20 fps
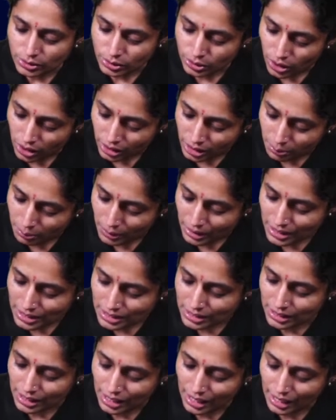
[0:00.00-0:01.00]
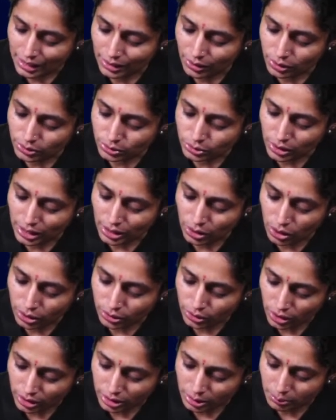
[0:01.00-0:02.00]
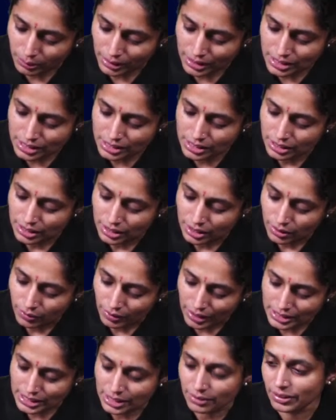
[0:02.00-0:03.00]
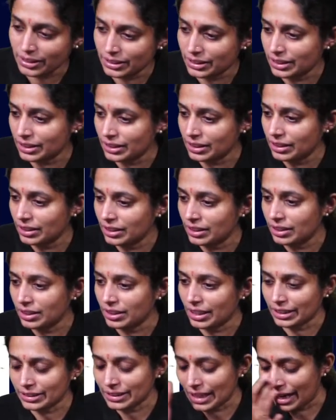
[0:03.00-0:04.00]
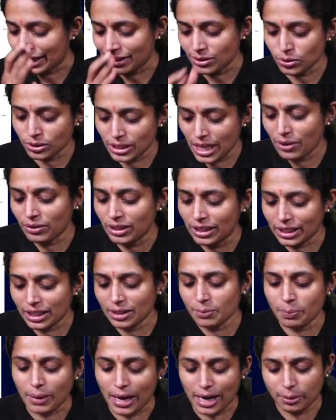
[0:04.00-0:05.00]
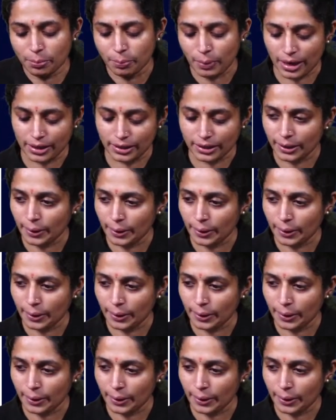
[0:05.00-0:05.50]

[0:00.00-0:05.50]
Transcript: So documents and also along documents 173 like that. So they have taken part.